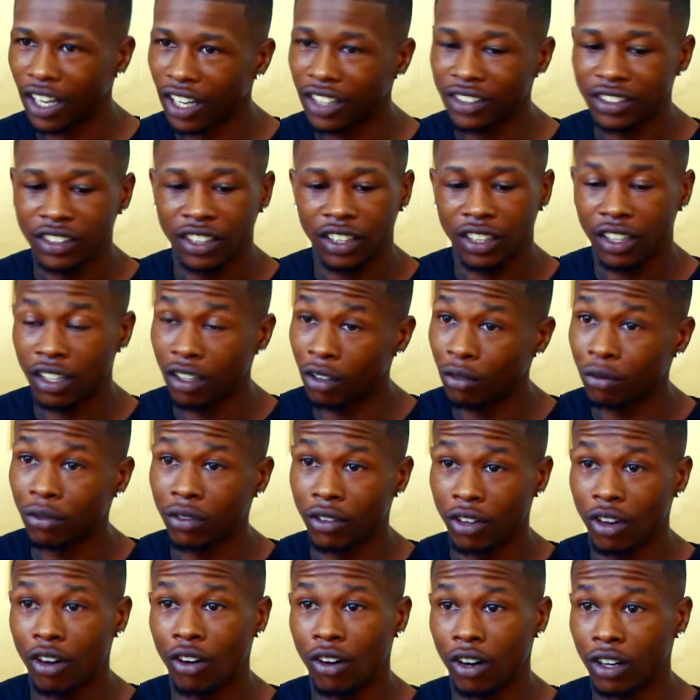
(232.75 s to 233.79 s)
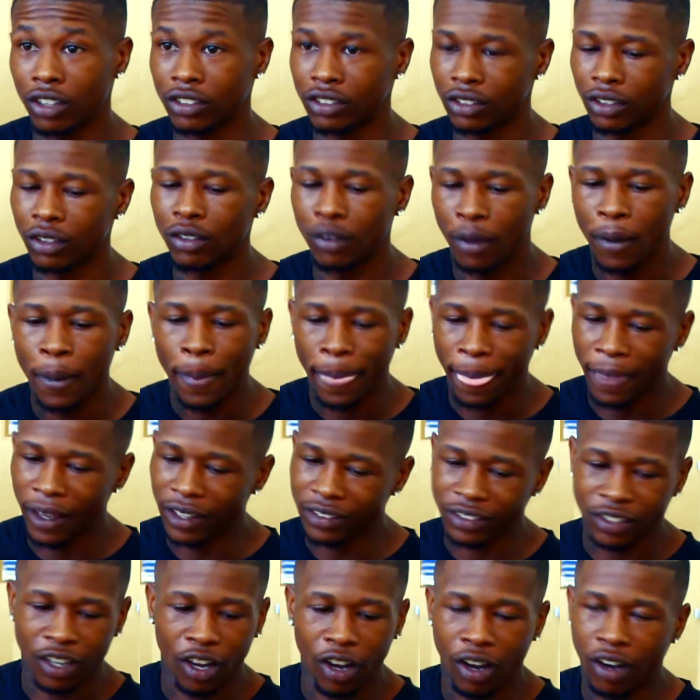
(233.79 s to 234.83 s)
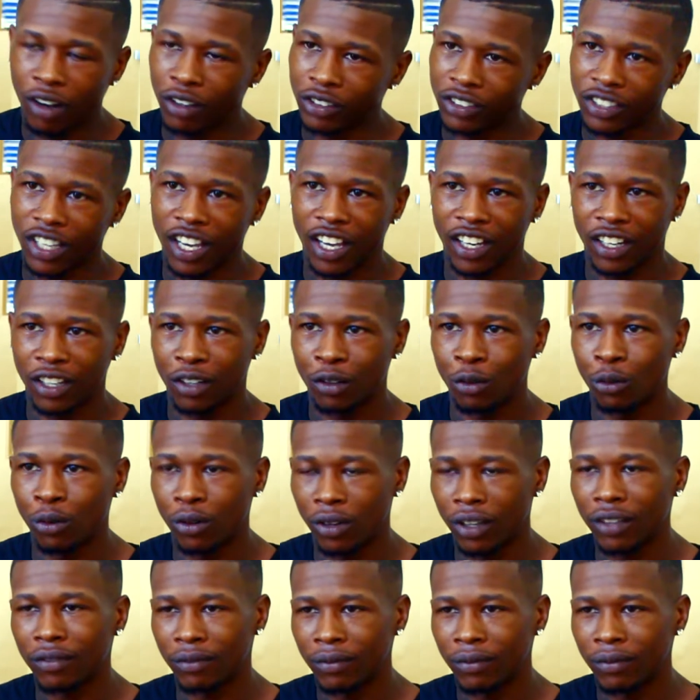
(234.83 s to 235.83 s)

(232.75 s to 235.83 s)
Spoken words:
Like I said, it comes from the heart, so it's all tied into one.